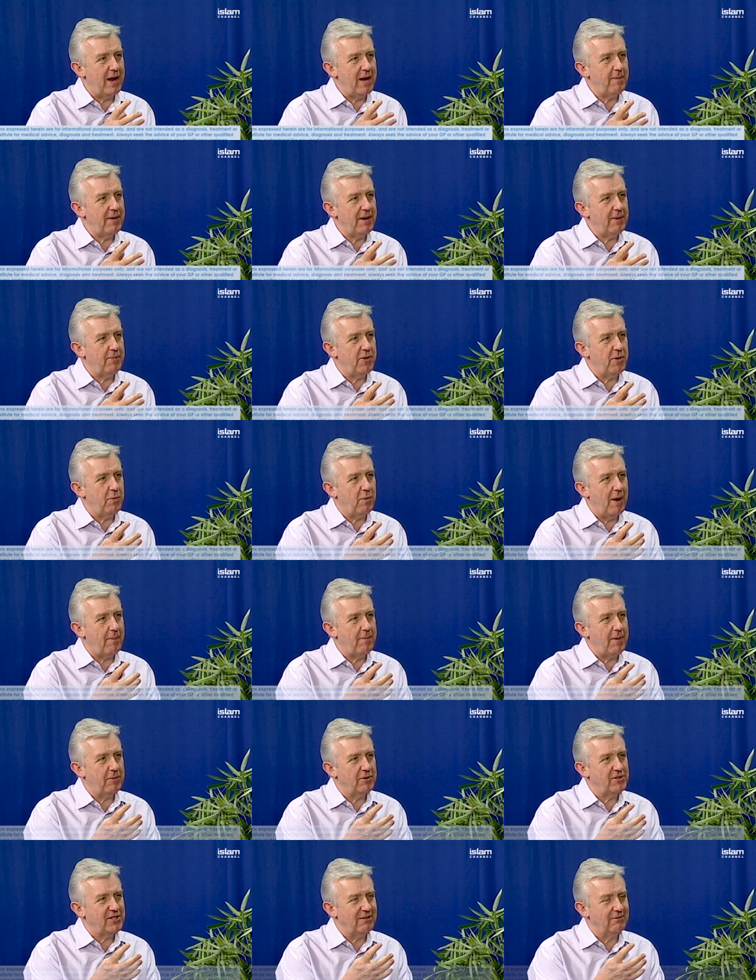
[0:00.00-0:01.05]
maybe where
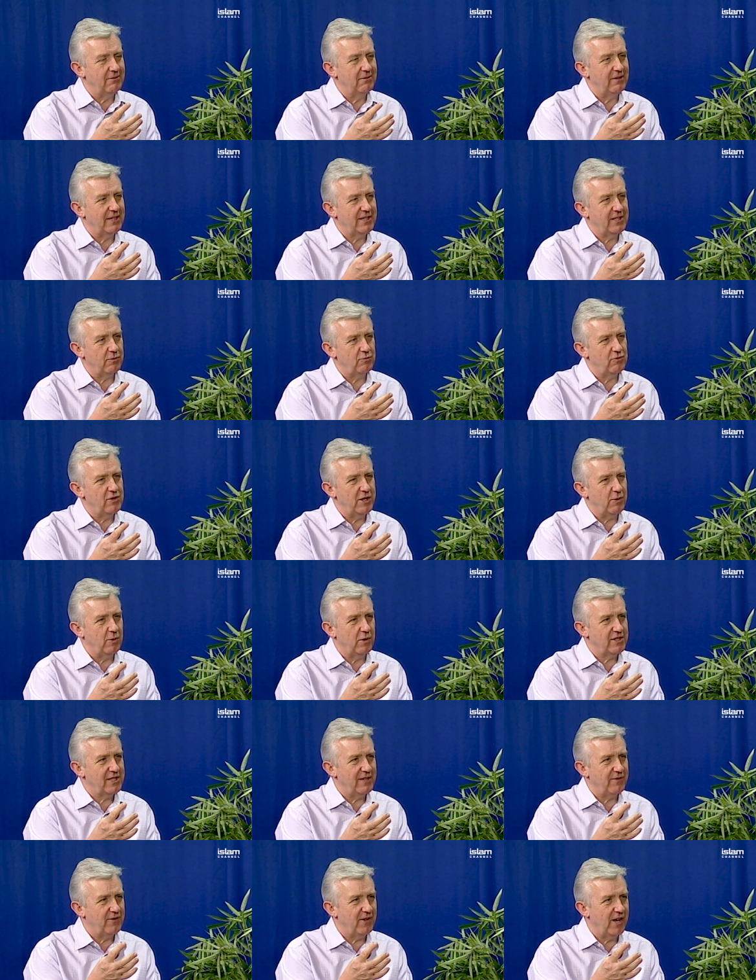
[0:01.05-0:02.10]
people say, oh, I don't really
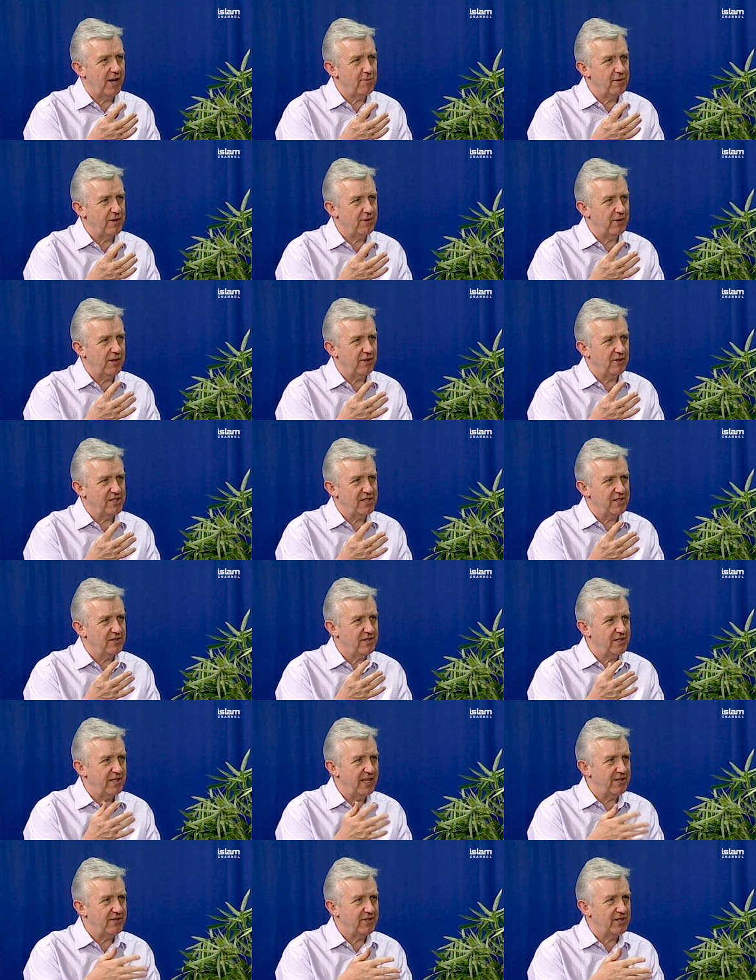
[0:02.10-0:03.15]
want to have fiber because you know,